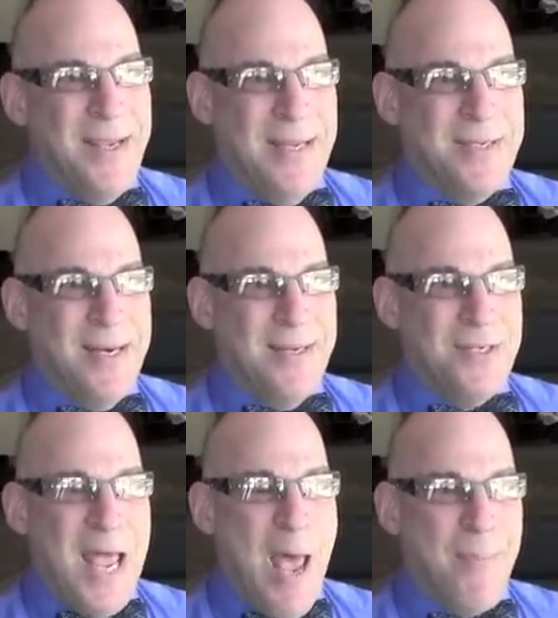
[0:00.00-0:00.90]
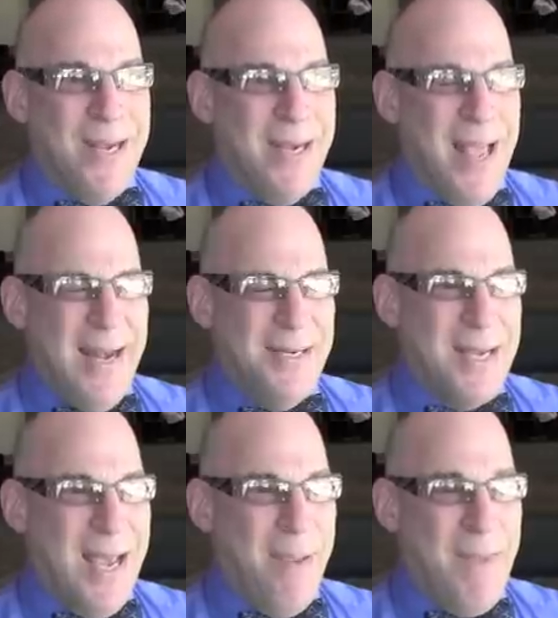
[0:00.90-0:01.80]
Incidents happen
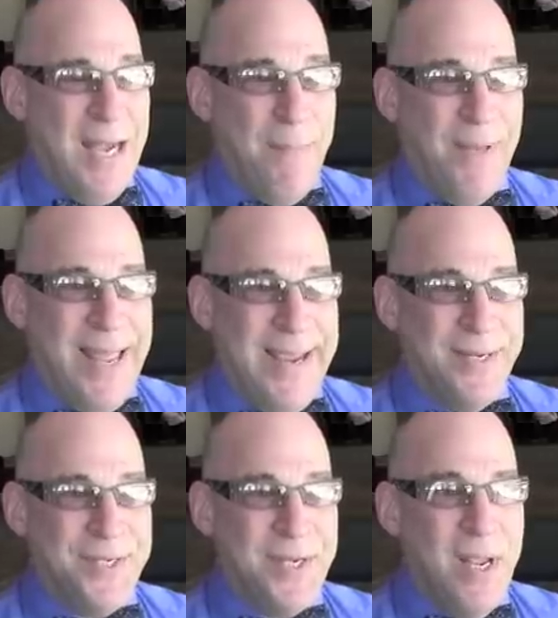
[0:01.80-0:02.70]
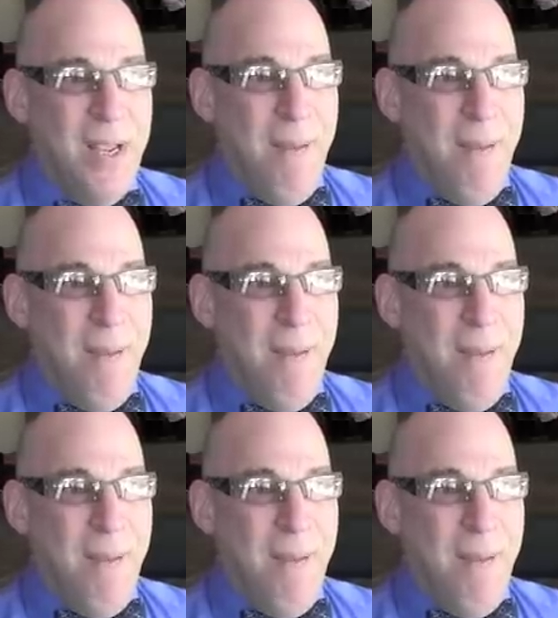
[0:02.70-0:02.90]
anytime, any place,